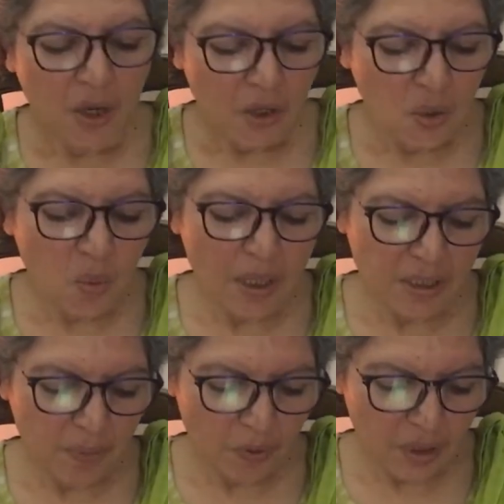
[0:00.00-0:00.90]
So once
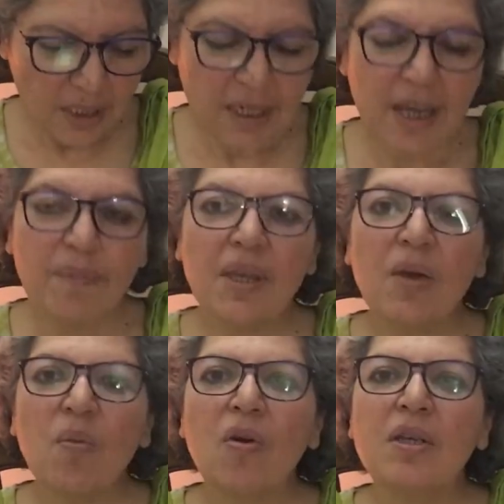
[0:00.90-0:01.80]
upon a time there
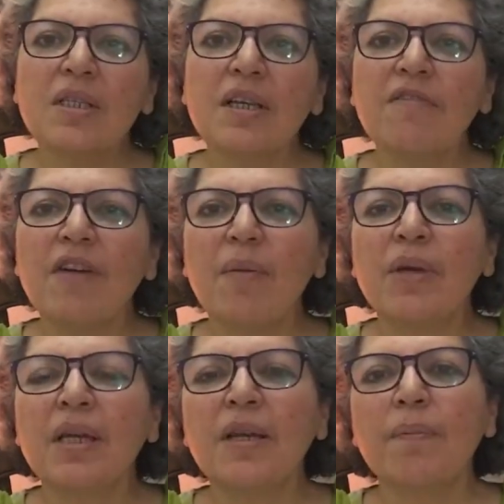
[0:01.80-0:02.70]
was a
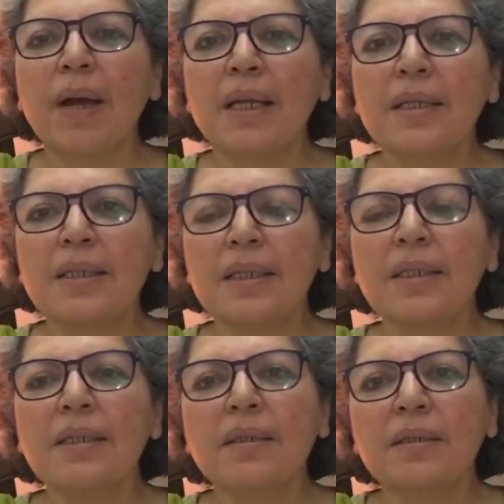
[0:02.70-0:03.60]
famine in Palestine.
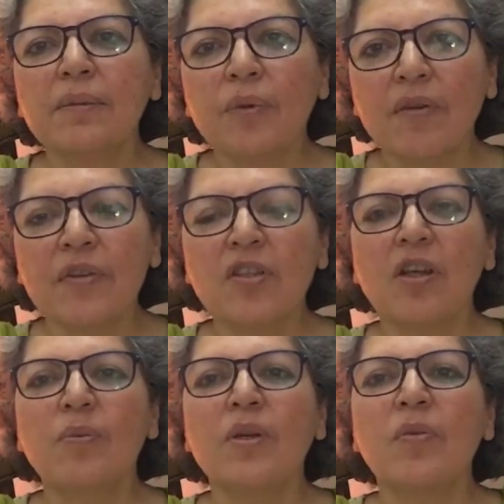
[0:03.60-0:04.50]
Prophet
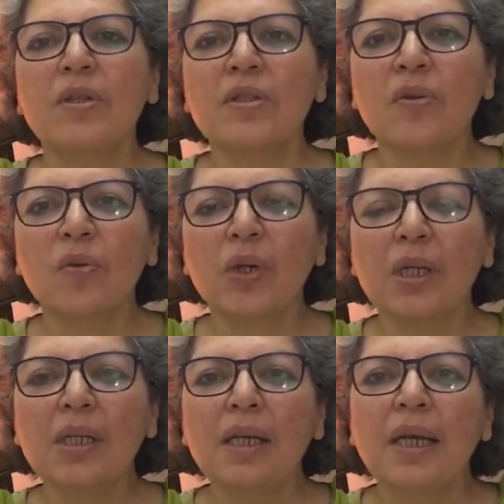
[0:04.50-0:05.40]
Solomon was the ruler,
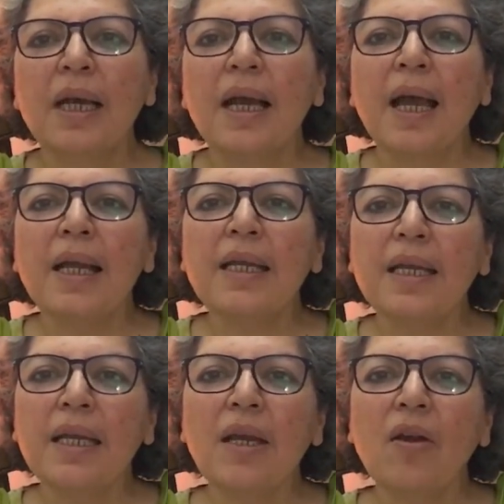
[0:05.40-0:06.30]
and
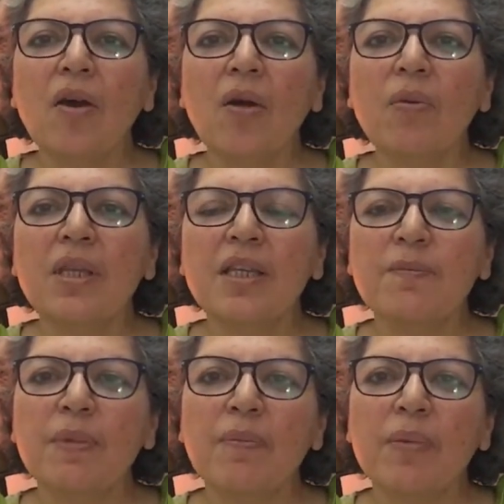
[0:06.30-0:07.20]
he along with his
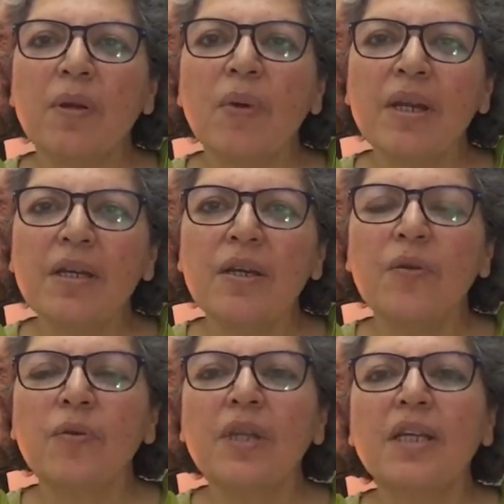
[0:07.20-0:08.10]
people went
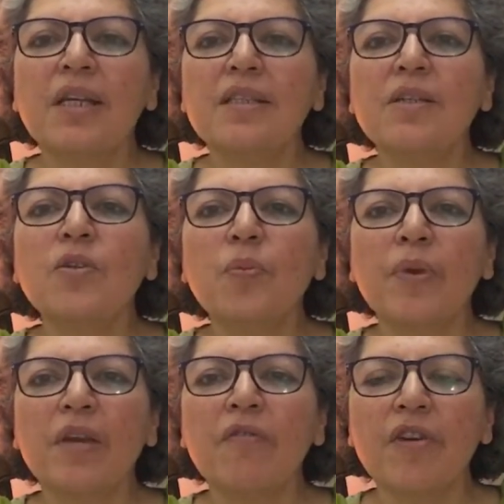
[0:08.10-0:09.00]
into the desert to
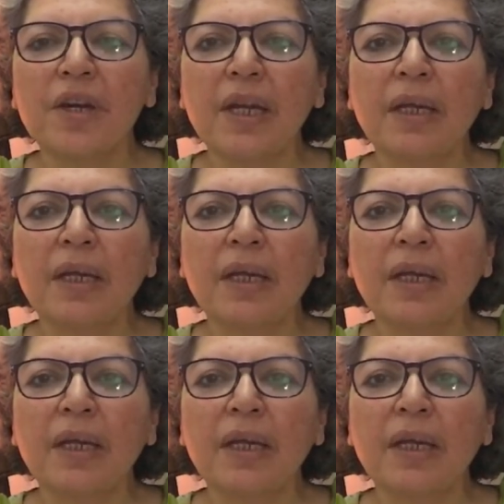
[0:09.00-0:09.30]
pray for rain.